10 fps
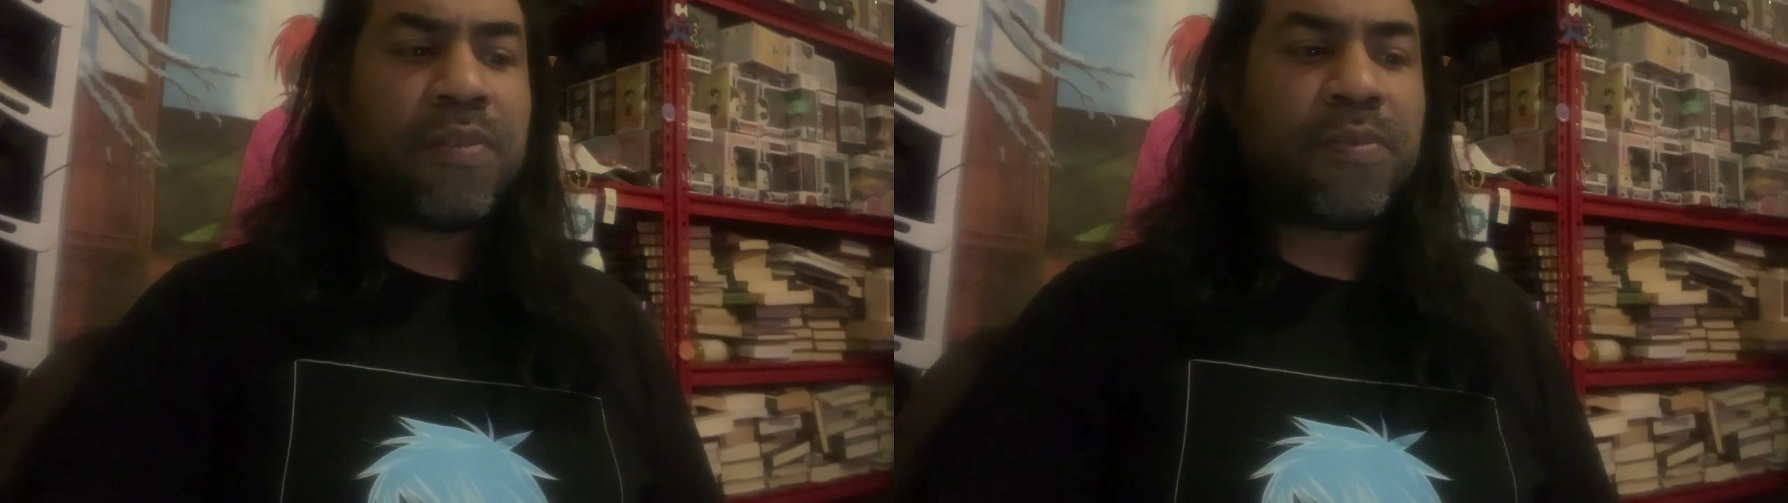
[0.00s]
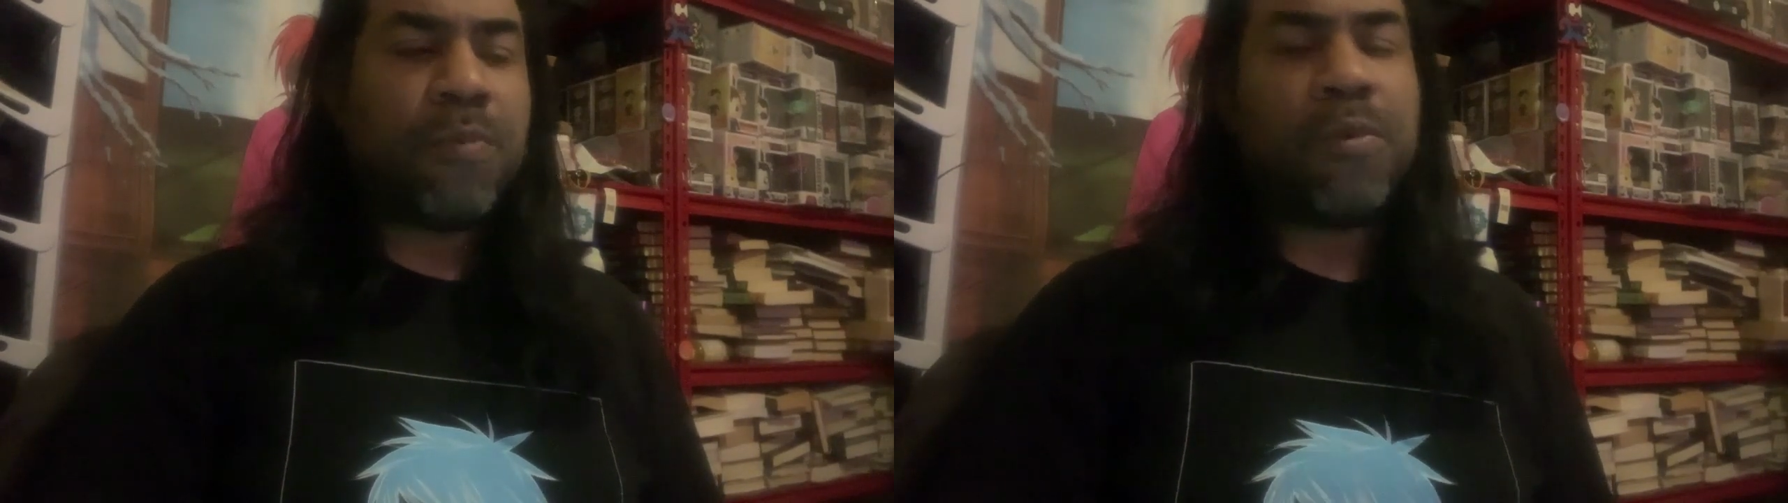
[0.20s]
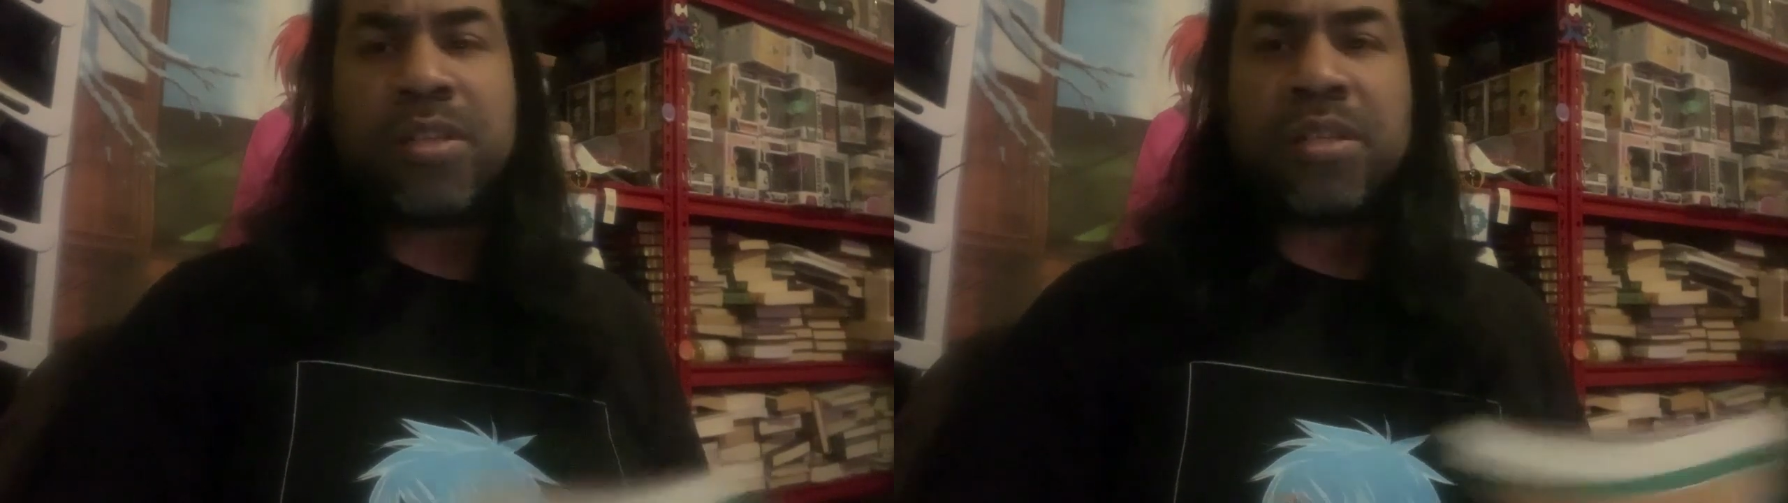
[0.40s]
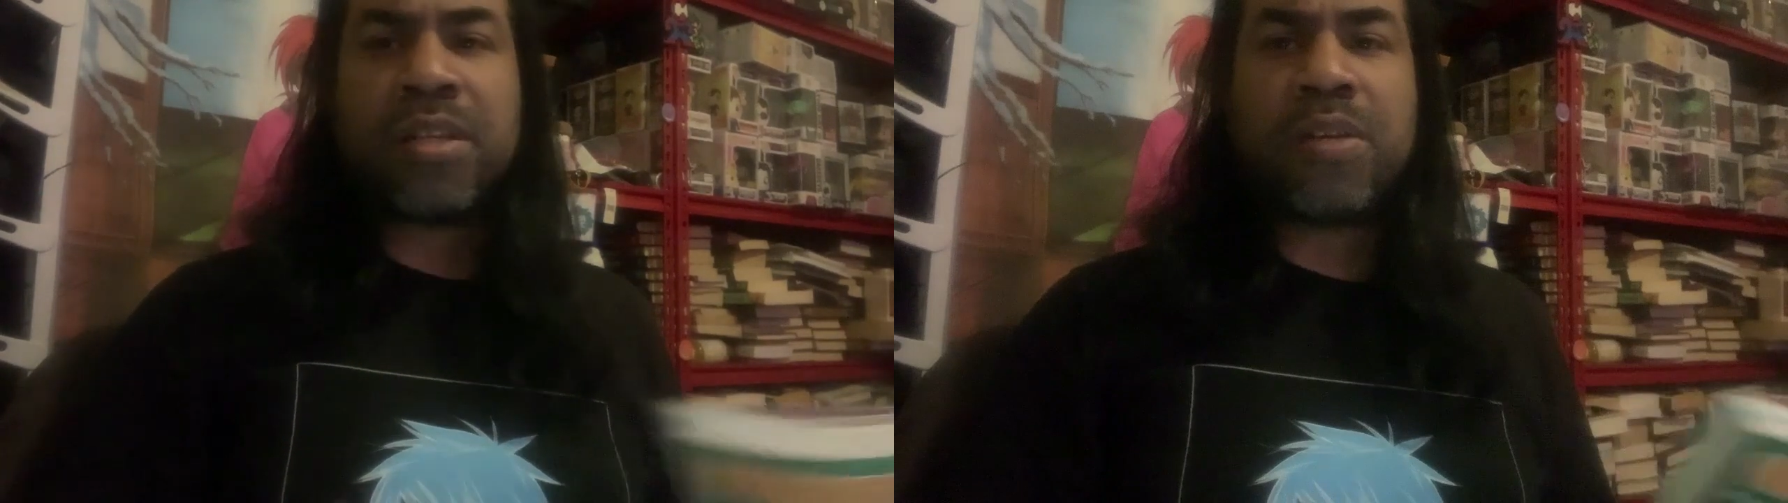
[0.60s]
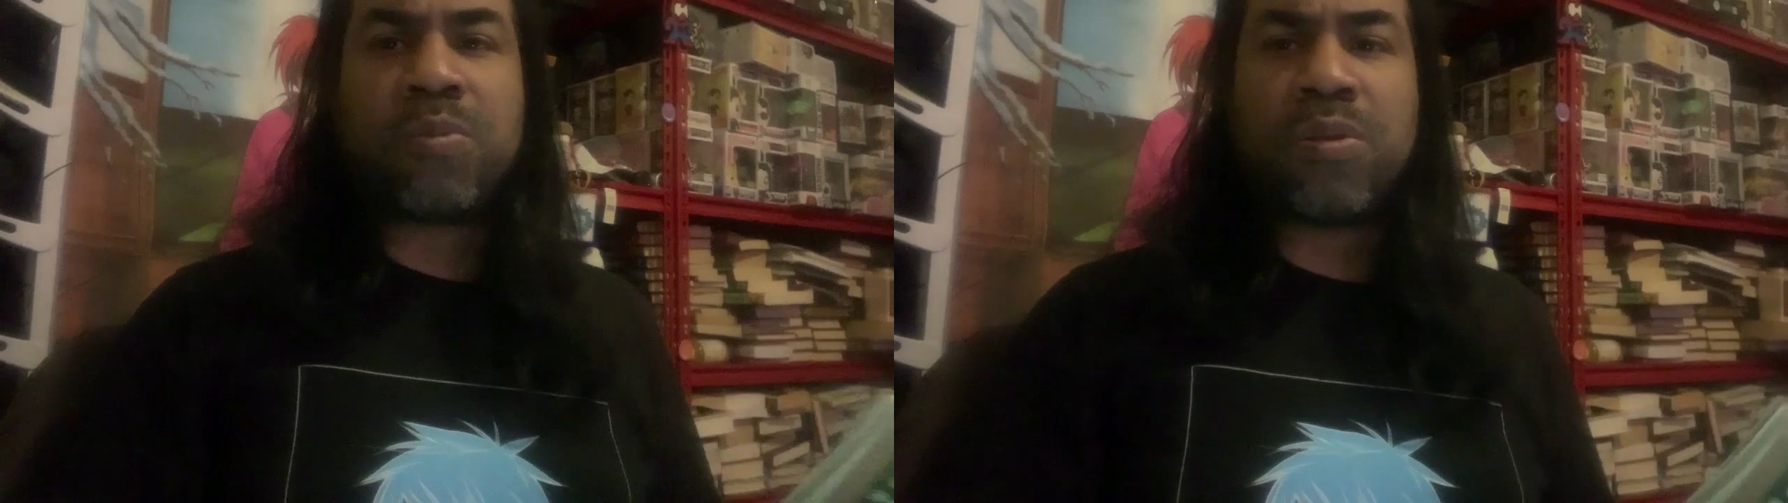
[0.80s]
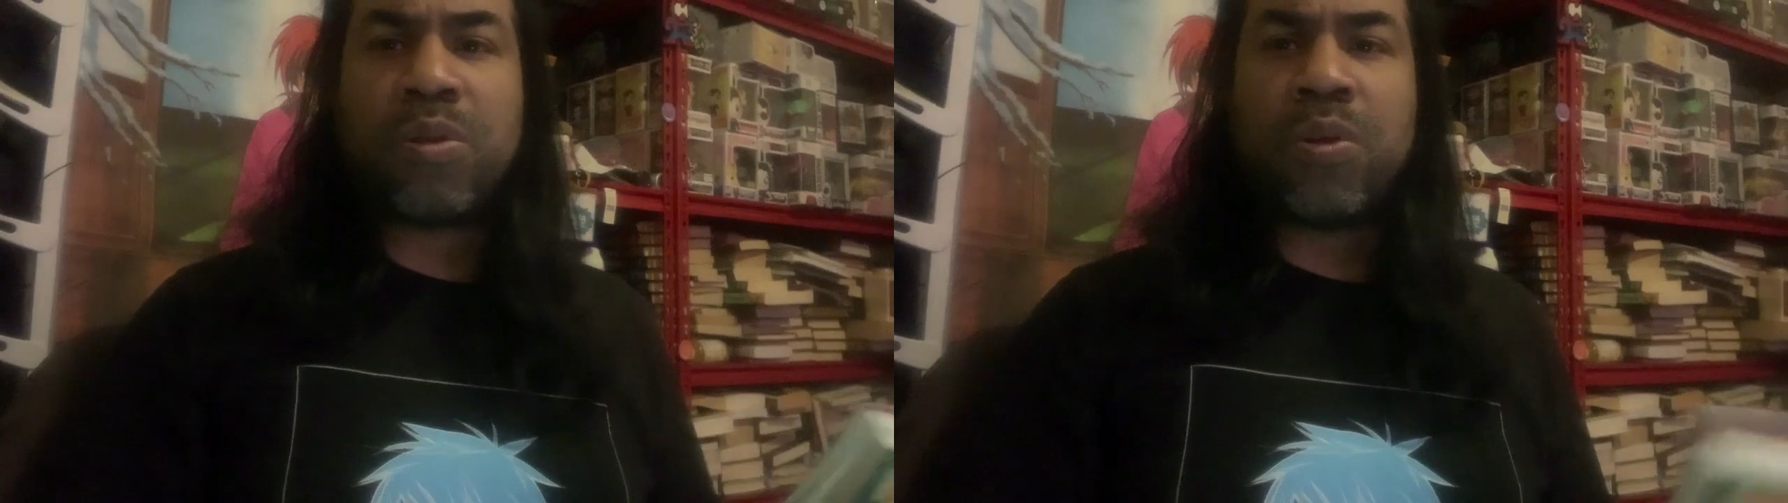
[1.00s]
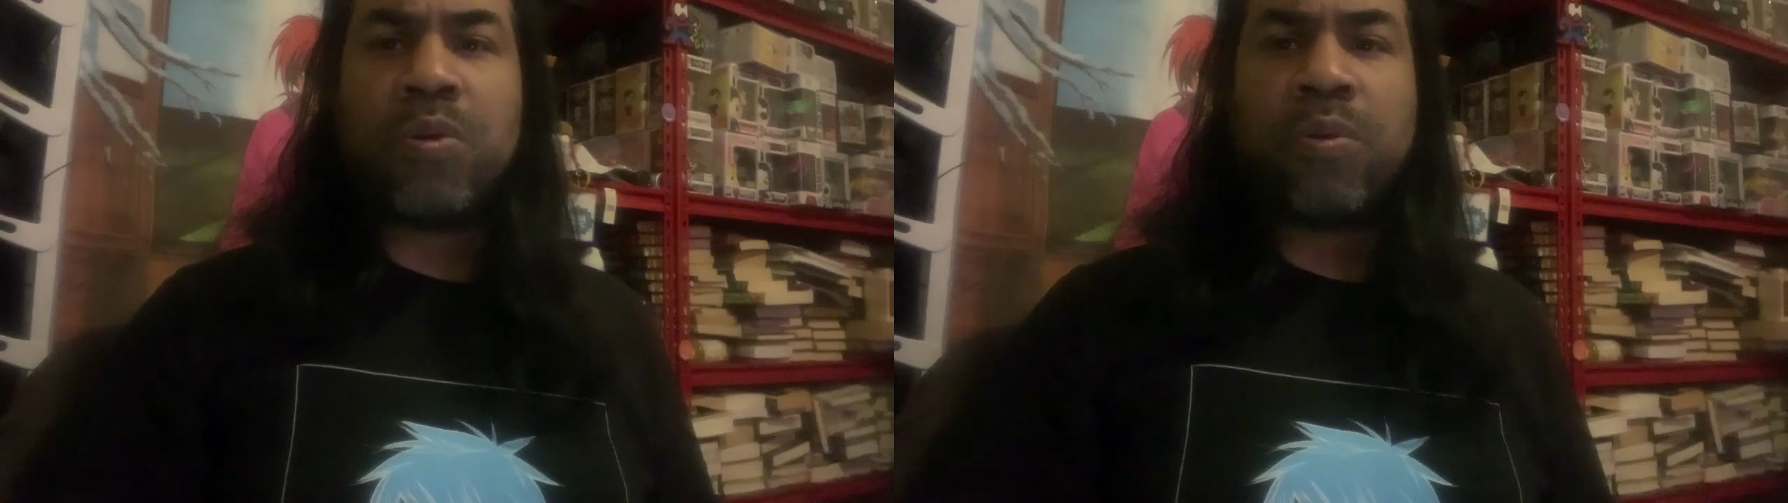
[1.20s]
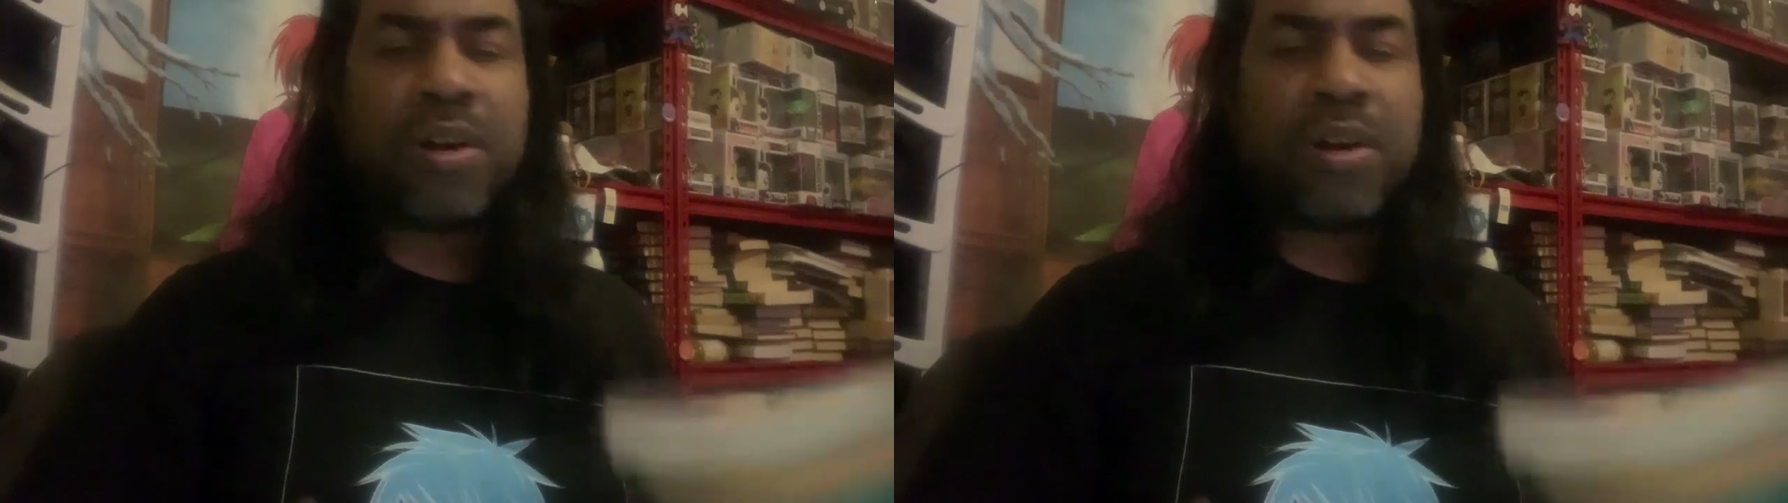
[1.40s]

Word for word: if it resonates with you